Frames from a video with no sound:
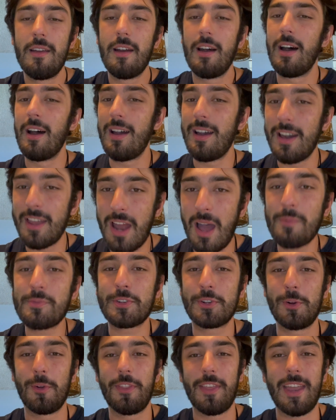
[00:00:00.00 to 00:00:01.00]
An
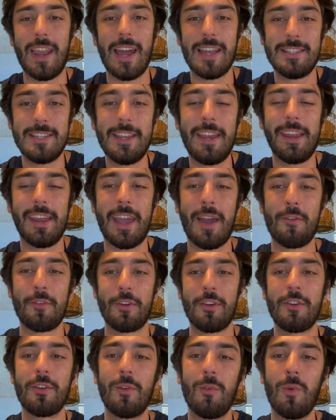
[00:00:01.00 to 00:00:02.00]
obstacle that I did
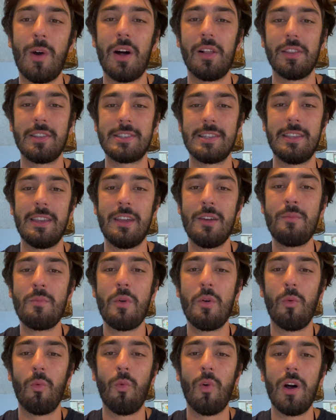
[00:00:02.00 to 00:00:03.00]
encounter while listening to
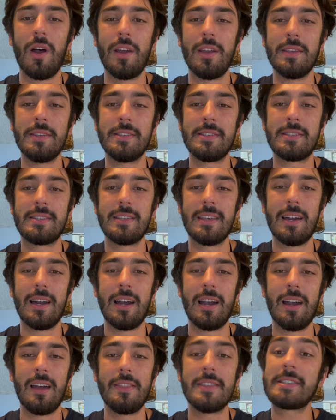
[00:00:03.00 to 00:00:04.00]
him was
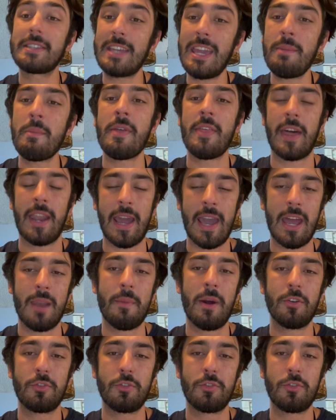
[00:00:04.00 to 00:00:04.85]
the schema that I had about